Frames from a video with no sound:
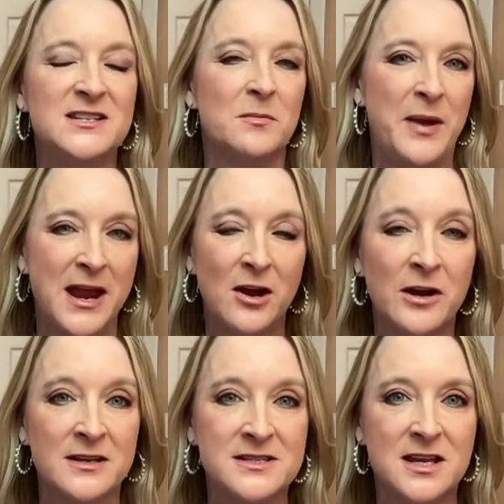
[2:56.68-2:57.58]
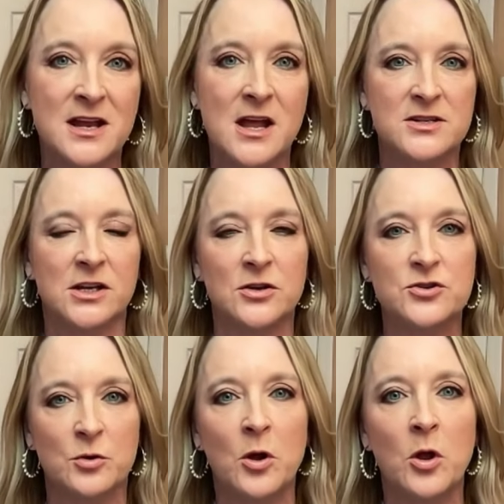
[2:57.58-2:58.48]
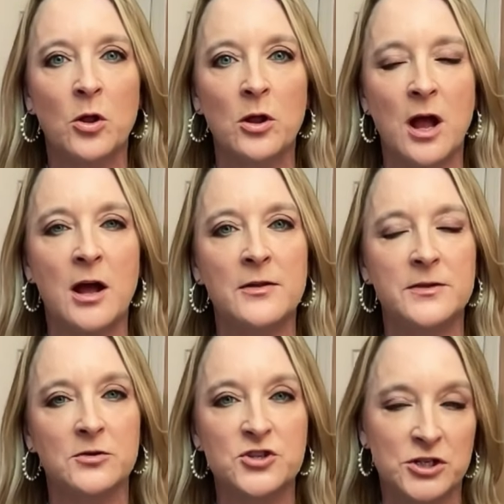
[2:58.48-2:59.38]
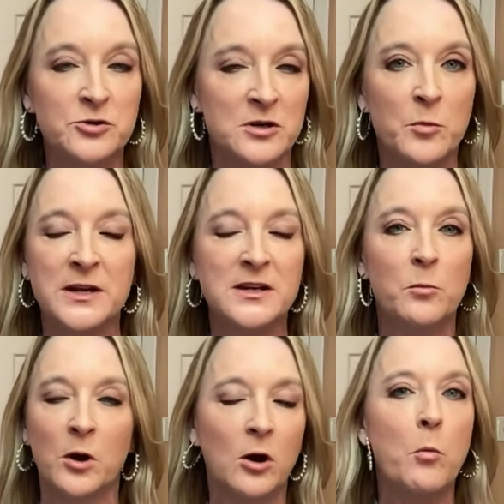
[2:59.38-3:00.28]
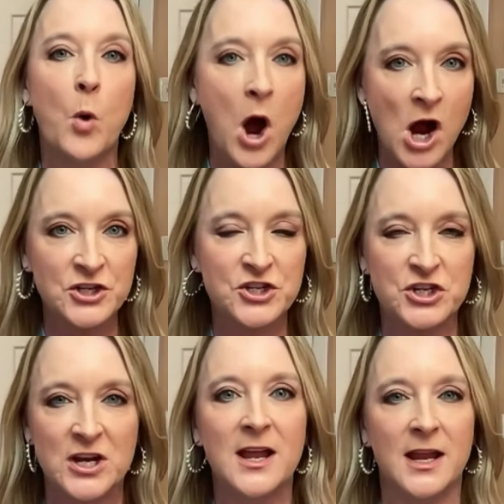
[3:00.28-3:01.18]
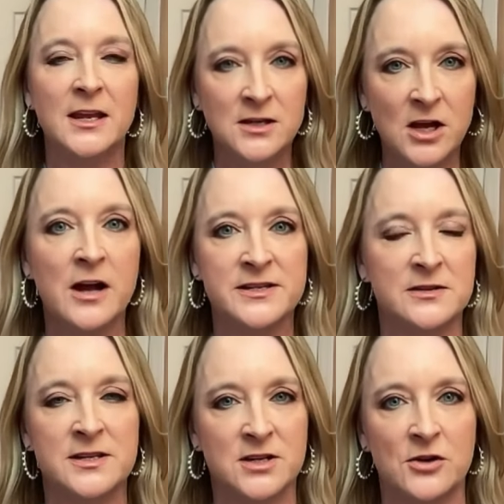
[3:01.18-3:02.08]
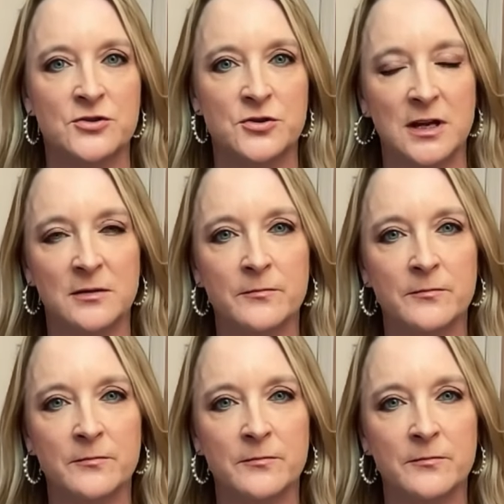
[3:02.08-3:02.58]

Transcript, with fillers: to parents to control uh, their children when we're awash in guns in this country?